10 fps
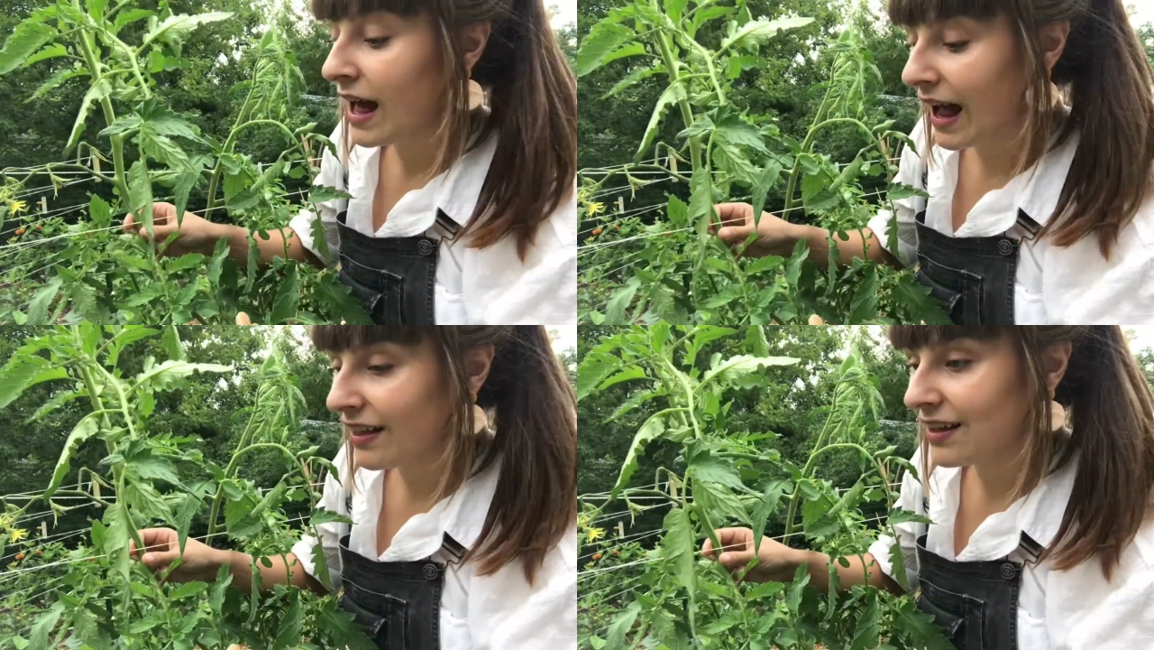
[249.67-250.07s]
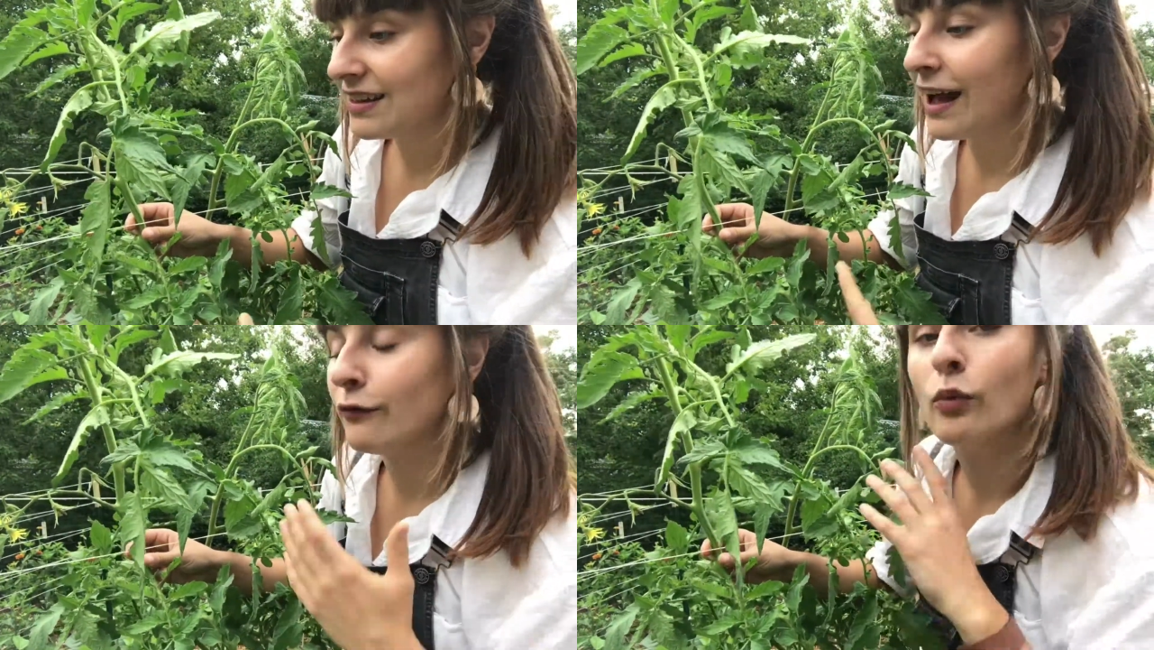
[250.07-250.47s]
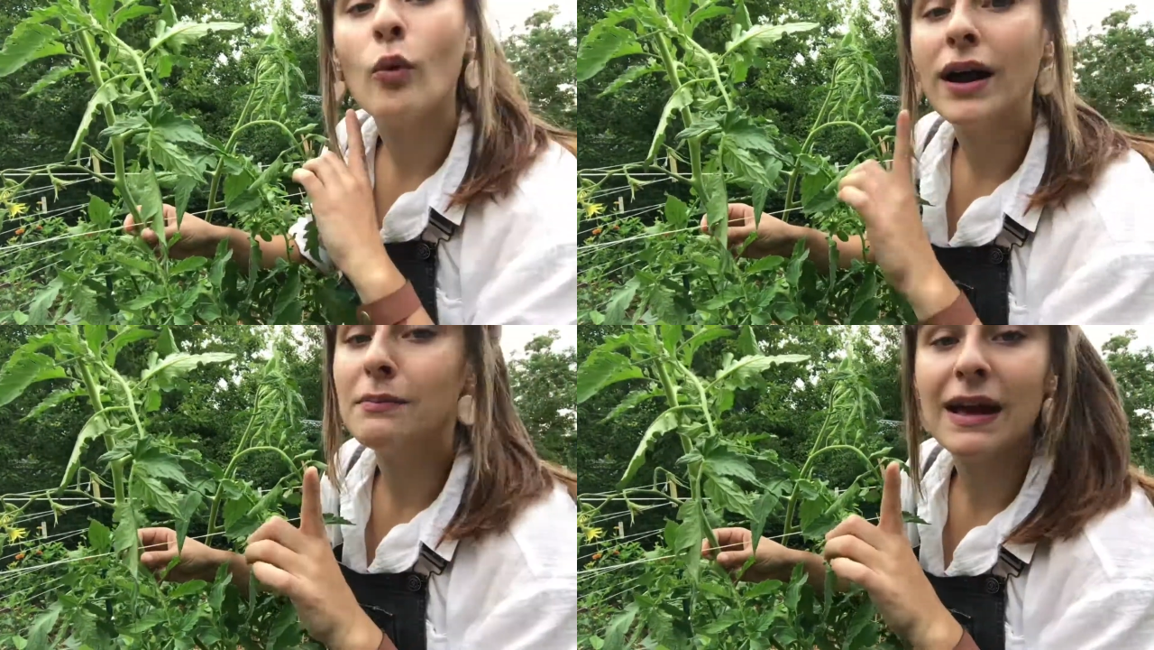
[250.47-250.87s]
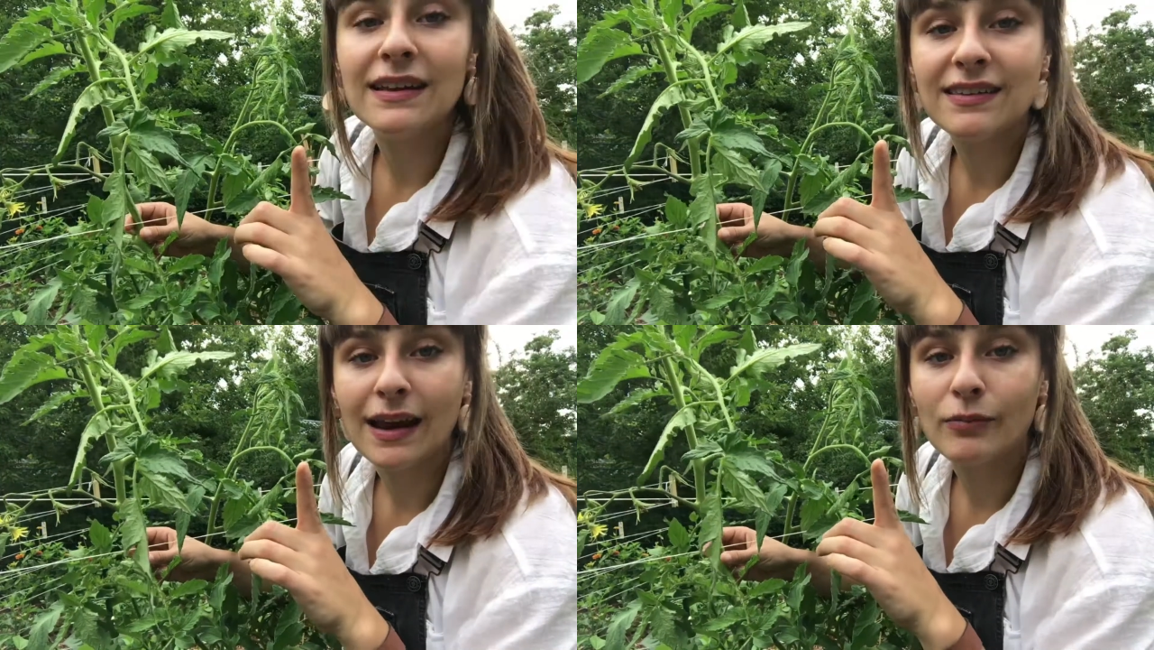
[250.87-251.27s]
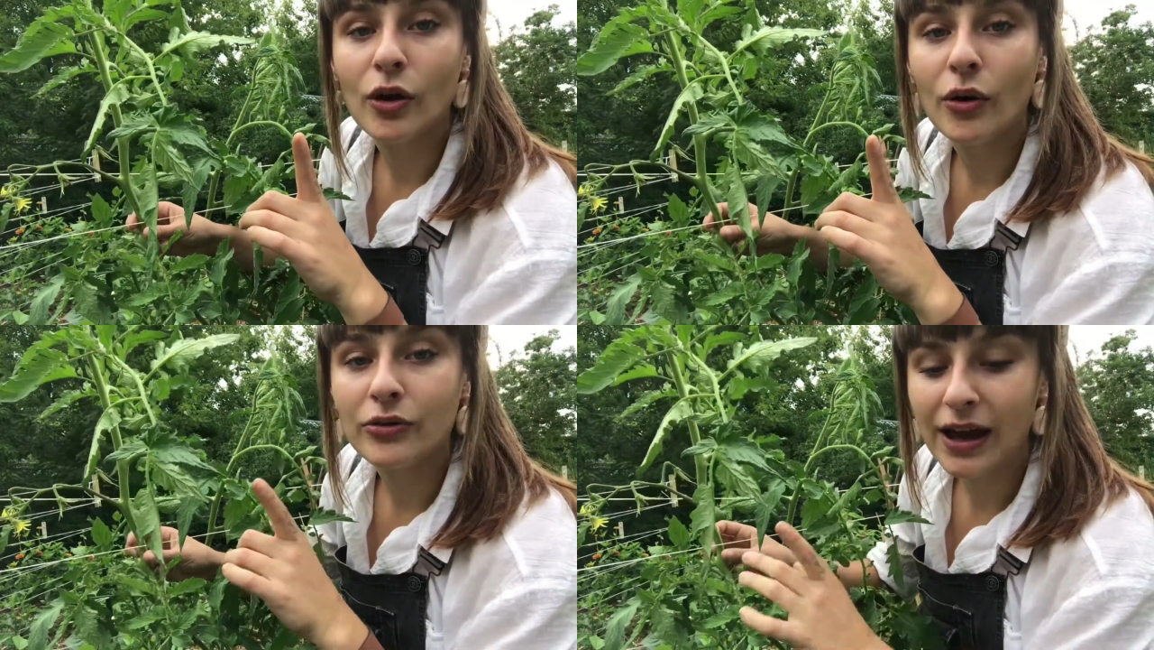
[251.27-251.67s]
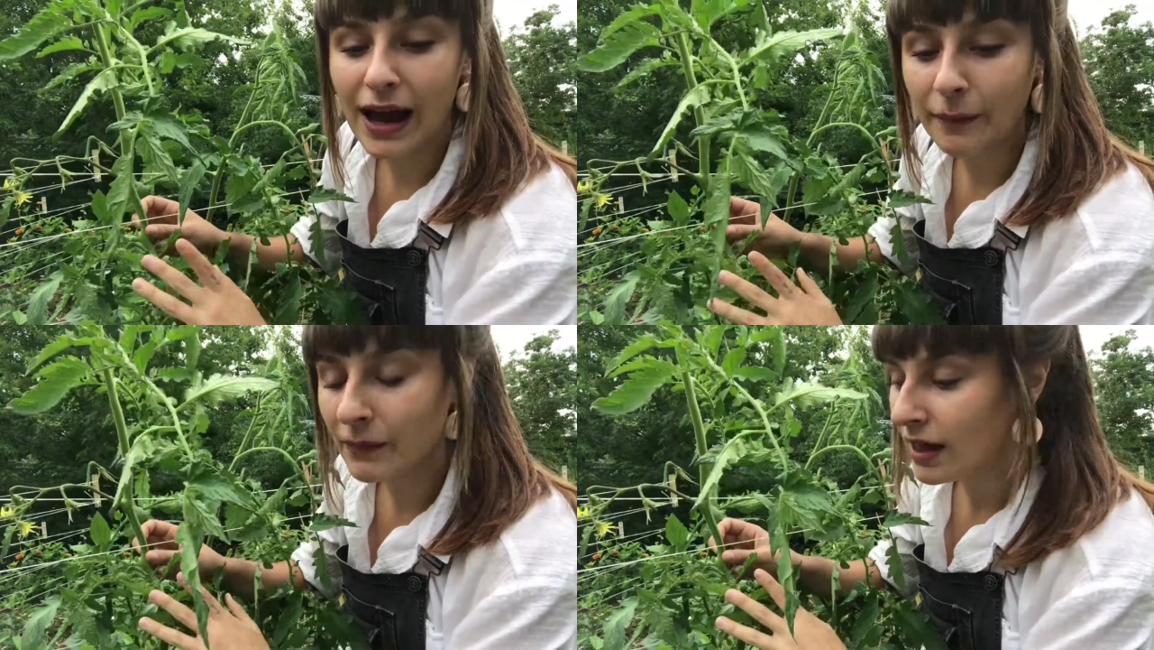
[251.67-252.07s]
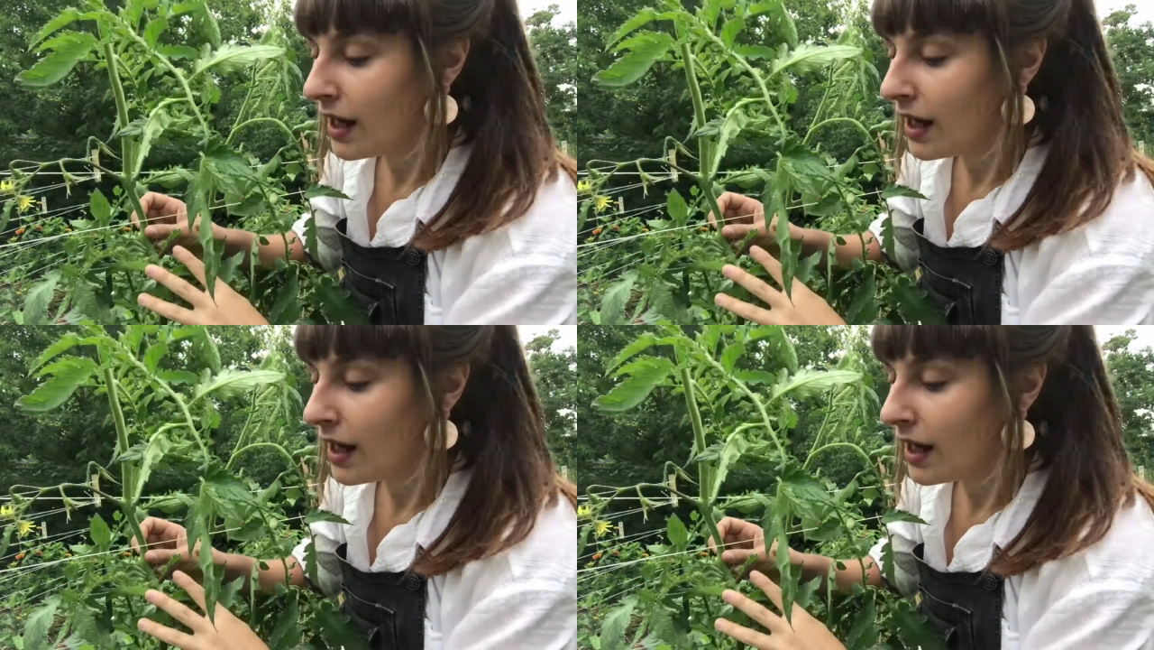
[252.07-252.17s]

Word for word: I like to have one main stem the whole time